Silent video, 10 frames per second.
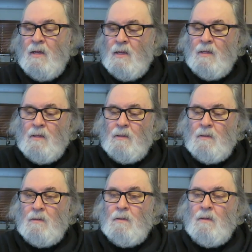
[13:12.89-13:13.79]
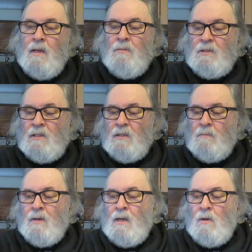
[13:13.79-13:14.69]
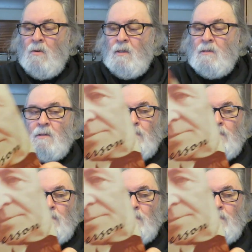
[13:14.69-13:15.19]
uh, Emerson by Lawrence